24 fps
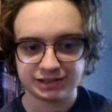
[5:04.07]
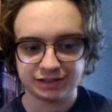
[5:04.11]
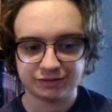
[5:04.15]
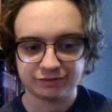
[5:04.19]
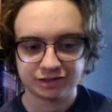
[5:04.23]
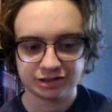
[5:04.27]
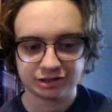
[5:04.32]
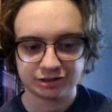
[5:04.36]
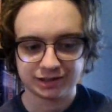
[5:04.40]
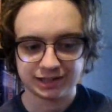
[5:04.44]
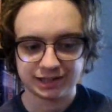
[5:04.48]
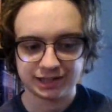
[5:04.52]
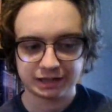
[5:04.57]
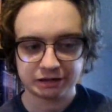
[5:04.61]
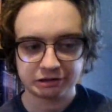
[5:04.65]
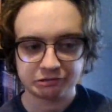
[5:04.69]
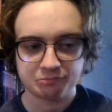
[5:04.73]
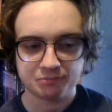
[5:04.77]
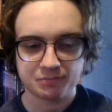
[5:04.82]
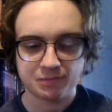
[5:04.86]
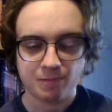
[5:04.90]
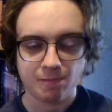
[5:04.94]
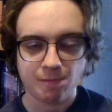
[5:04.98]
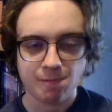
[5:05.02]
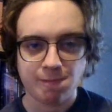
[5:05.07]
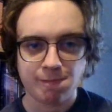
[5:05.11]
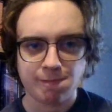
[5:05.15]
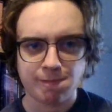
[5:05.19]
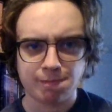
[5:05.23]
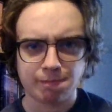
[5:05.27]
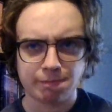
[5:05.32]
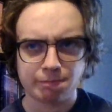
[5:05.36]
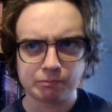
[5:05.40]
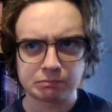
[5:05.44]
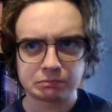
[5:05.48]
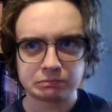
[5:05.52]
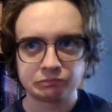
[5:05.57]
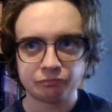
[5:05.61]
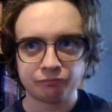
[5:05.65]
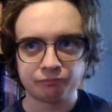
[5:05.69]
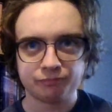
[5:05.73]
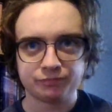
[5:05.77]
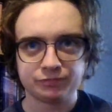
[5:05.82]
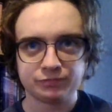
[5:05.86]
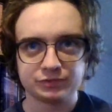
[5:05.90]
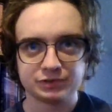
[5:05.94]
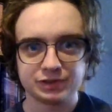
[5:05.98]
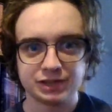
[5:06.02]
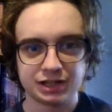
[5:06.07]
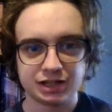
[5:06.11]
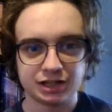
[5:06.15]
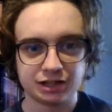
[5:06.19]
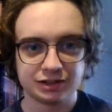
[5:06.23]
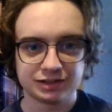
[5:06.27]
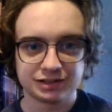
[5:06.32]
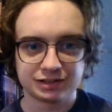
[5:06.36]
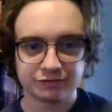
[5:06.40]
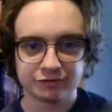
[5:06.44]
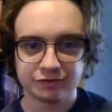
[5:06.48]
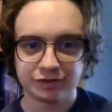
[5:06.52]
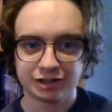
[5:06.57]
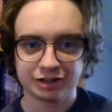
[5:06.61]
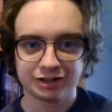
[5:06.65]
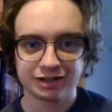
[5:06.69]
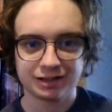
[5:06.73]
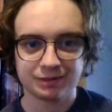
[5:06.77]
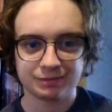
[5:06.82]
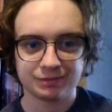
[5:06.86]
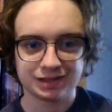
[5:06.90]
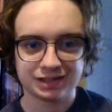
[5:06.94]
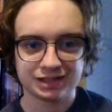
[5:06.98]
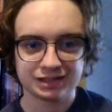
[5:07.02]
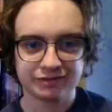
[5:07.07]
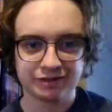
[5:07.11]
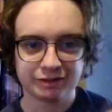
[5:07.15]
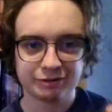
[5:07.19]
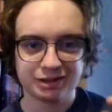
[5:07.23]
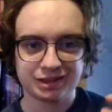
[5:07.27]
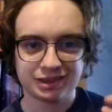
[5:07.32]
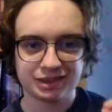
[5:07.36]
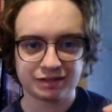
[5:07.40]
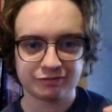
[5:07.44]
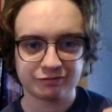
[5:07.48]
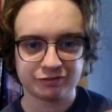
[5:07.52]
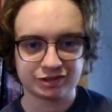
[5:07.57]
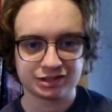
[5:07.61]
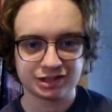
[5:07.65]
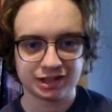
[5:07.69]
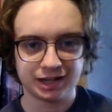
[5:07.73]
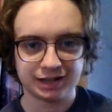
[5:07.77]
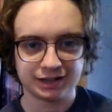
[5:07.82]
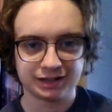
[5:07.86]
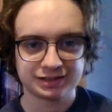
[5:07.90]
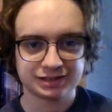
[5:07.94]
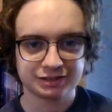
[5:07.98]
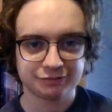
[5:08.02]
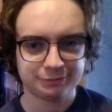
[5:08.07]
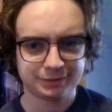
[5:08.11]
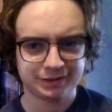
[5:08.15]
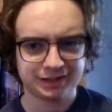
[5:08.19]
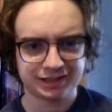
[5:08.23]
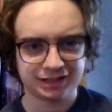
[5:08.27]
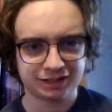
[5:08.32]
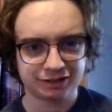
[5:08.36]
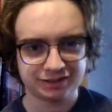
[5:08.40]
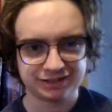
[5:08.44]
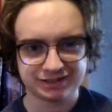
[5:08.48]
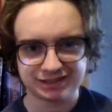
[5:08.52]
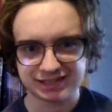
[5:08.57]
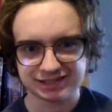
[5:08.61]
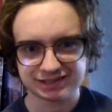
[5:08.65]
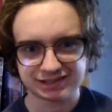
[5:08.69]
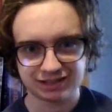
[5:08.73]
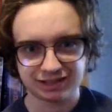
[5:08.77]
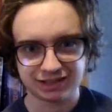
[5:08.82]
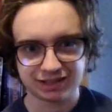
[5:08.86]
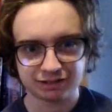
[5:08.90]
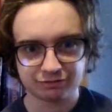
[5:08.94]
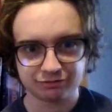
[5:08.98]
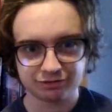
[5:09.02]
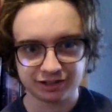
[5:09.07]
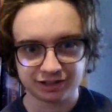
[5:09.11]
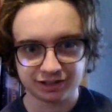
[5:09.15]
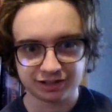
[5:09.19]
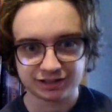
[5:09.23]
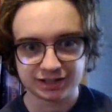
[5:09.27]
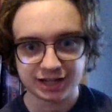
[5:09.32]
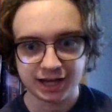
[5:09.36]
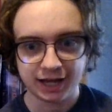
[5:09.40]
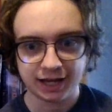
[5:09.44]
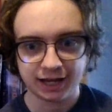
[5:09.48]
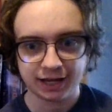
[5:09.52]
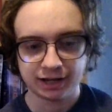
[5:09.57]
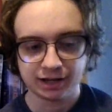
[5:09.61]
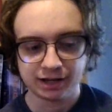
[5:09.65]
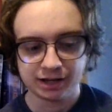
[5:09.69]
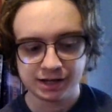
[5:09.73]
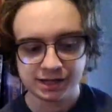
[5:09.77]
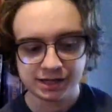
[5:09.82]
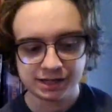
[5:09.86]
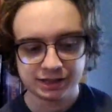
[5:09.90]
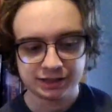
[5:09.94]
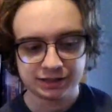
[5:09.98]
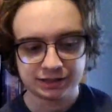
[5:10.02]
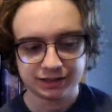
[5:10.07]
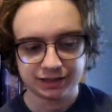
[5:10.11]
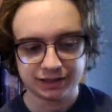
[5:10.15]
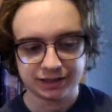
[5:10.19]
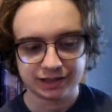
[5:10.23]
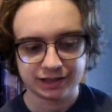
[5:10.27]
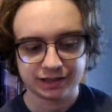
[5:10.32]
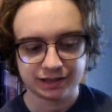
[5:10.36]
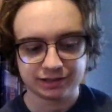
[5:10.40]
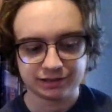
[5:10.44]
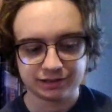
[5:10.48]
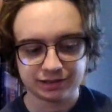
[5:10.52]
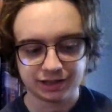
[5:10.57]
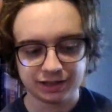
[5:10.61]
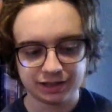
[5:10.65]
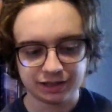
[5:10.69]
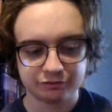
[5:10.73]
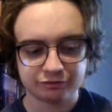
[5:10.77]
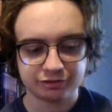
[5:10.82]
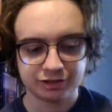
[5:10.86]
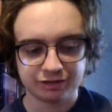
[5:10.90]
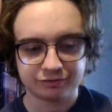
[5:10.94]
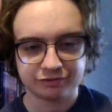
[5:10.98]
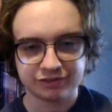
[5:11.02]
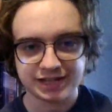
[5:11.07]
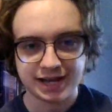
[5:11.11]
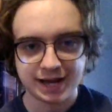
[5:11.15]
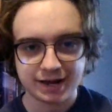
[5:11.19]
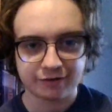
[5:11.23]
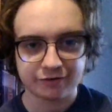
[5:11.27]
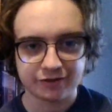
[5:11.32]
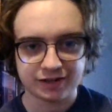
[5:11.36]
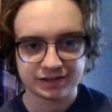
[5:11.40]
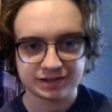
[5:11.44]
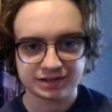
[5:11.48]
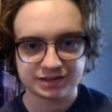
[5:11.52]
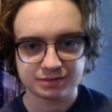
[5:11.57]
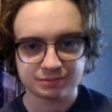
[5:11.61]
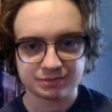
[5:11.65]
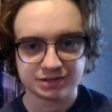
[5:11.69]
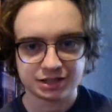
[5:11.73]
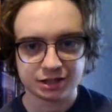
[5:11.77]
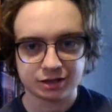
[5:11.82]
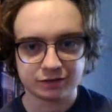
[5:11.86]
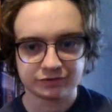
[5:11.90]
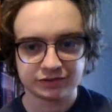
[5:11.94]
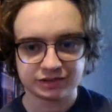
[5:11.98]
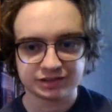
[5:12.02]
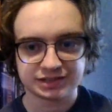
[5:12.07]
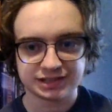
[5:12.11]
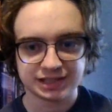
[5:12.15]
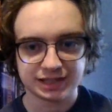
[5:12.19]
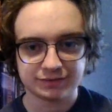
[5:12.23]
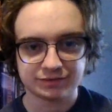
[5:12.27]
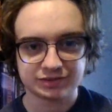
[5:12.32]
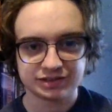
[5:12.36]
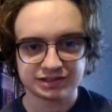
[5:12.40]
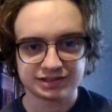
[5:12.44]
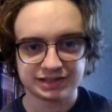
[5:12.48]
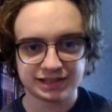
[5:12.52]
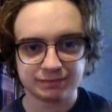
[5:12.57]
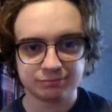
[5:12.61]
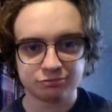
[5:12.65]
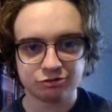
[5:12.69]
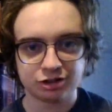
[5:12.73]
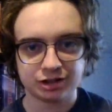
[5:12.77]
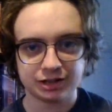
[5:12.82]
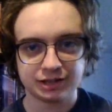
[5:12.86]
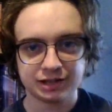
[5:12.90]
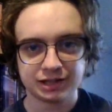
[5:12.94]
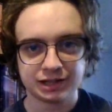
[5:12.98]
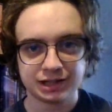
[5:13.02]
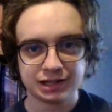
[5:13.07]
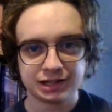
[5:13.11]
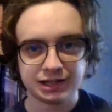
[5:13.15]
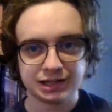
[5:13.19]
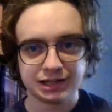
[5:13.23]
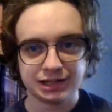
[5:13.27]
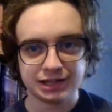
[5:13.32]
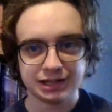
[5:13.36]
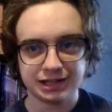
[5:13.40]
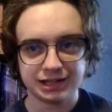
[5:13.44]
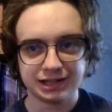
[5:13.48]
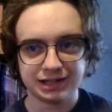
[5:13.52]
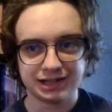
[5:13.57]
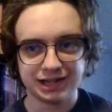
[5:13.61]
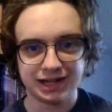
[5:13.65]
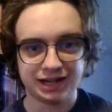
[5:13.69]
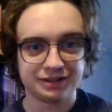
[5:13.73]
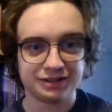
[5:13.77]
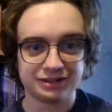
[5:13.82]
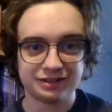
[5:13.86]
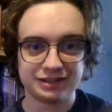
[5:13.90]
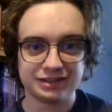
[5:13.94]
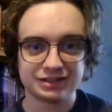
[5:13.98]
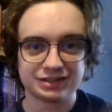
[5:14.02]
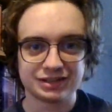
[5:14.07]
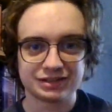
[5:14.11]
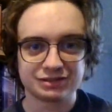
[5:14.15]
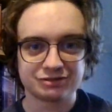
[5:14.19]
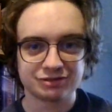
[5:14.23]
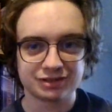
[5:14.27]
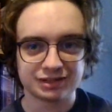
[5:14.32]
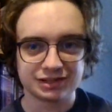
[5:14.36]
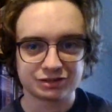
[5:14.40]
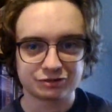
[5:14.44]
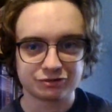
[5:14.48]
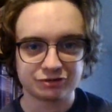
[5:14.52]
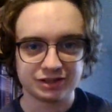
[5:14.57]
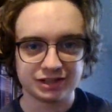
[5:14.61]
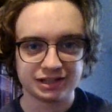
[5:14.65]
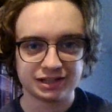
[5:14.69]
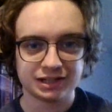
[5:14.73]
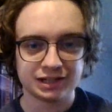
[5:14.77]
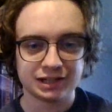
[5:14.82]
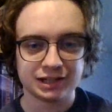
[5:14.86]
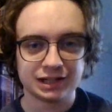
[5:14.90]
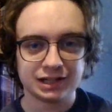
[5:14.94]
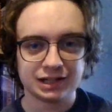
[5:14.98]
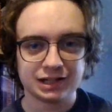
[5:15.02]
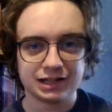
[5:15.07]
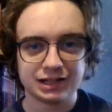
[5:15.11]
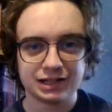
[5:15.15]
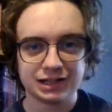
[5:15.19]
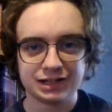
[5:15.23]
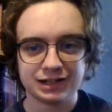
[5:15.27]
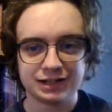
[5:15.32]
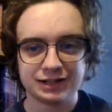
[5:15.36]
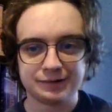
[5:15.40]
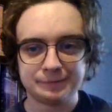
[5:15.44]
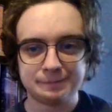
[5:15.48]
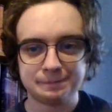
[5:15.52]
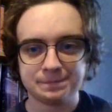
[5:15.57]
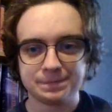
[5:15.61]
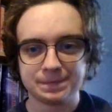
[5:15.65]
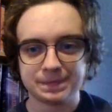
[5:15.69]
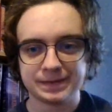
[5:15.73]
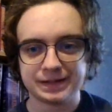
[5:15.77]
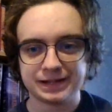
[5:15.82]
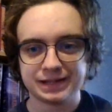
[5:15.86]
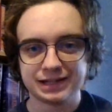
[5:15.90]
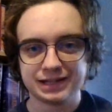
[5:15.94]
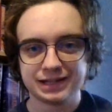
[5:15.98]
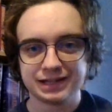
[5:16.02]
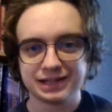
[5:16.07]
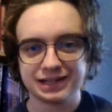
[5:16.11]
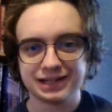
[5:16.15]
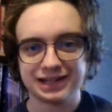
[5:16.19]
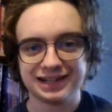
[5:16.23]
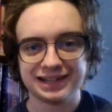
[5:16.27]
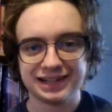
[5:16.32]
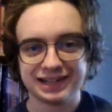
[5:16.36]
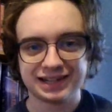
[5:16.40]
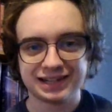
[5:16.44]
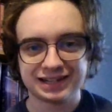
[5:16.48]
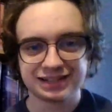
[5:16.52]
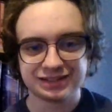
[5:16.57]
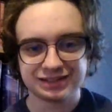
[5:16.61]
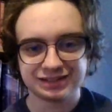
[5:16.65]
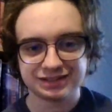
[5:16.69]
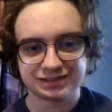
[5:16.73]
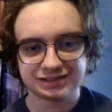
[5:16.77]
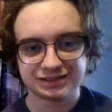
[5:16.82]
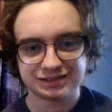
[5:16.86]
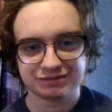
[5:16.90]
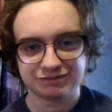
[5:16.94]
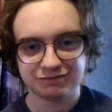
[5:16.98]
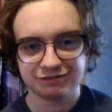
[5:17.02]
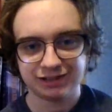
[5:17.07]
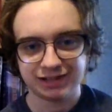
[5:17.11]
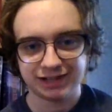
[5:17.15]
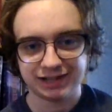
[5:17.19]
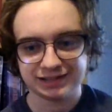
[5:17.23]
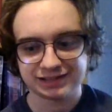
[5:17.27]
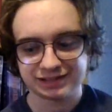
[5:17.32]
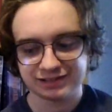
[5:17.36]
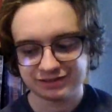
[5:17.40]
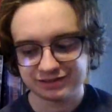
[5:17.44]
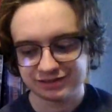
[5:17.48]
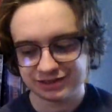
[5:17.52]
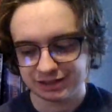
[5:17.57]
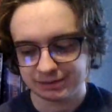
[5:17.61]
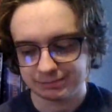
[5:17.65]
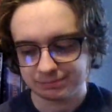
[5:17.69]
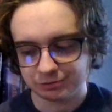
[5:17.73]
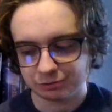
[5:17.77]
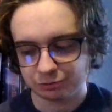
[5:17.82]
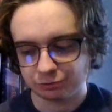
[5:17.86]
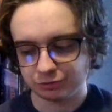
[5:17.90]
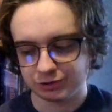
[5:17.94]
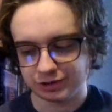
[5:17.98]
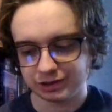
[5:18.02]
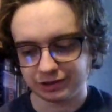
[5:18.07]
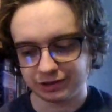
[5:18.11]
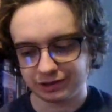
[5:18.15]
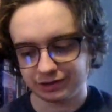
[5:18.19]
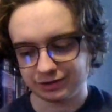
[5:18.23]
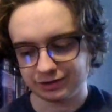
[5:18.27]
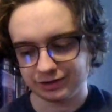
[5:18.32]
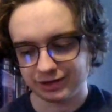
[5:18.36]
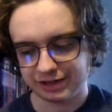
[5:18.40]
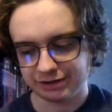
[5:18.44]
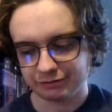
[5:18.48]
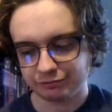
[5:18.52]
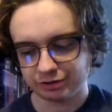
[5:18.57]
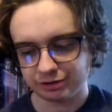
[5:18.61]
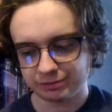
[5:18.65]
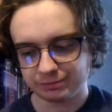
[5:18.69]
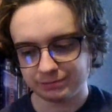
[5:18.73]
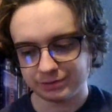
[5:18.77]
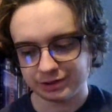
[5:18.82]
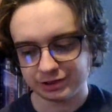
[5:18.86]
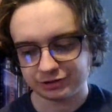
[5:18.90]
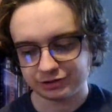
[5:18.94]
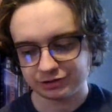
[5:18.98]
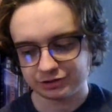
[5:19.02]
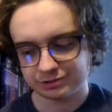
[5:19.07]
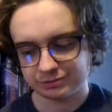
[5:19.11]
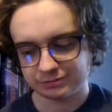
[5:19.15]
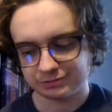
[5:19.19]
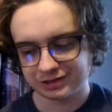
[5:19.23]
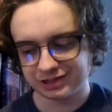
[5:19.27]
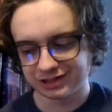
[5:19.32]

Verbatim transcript: even though like you know, it's a very it's a very thin facade because everybody could tell he's actually like a really good guy, and I love when he sacrifices himself to save Susebron. Eh, I don't know. It's, it's really sweet. Um, I like his relationship with that one bitch.